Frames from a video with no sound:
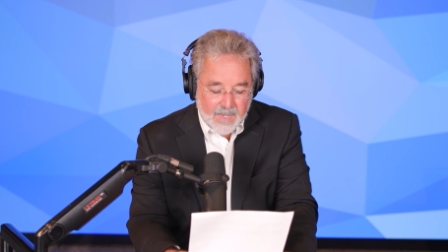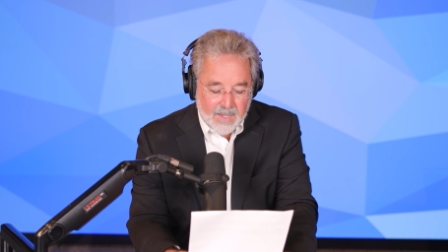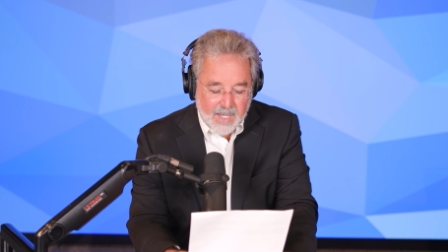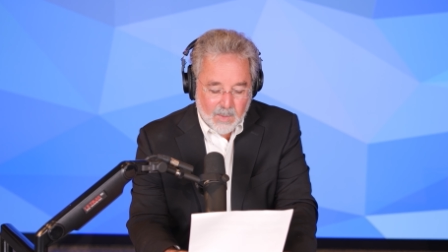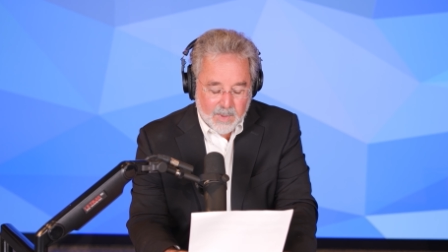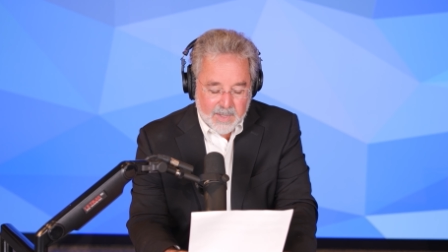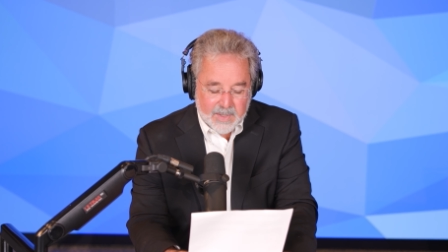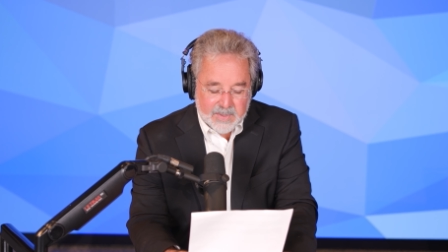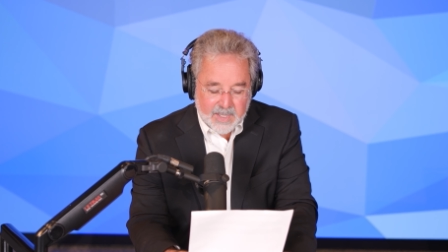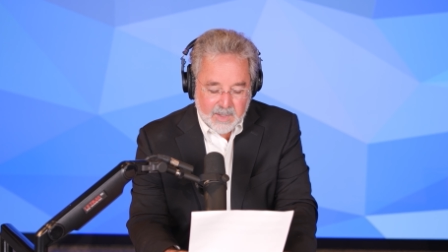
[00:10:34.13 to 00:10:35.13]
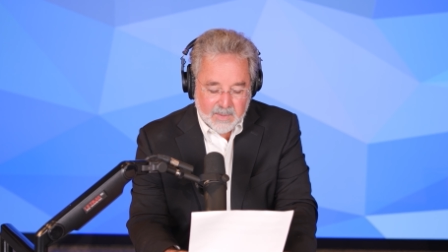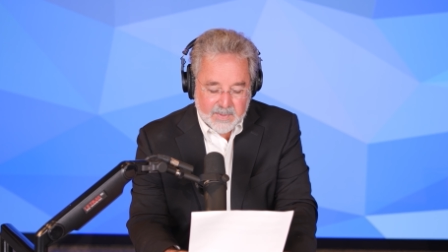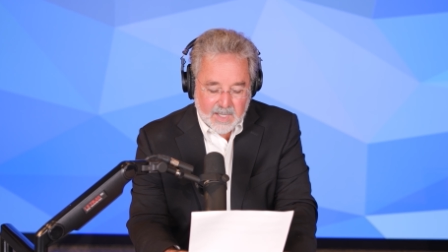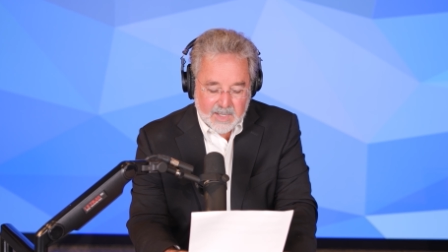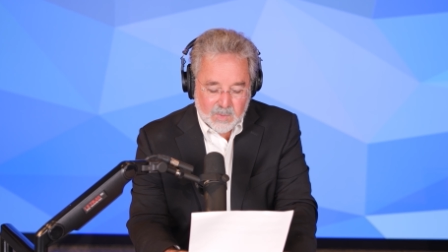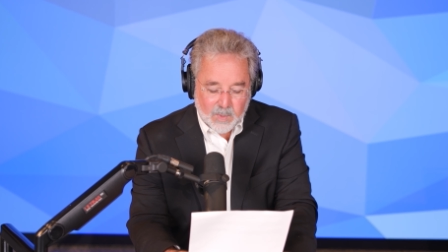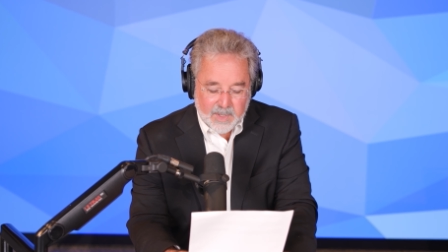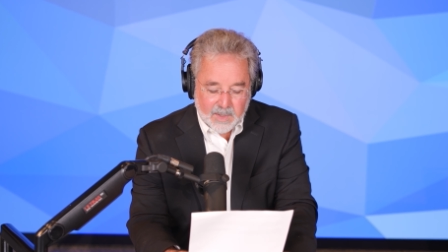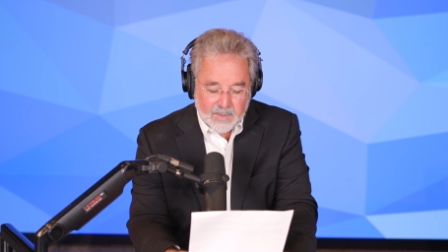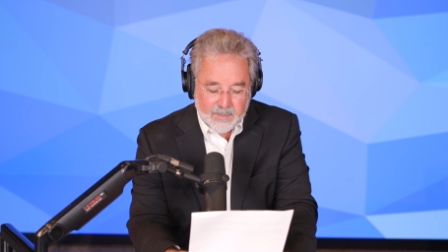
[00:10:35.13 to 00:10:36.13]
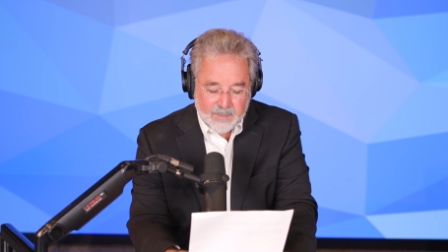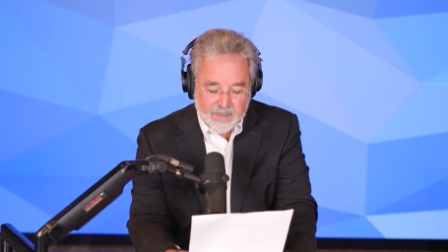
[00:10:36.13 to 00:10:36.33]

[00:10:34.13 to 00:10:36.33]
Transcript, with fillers: that we're in the center of God's will,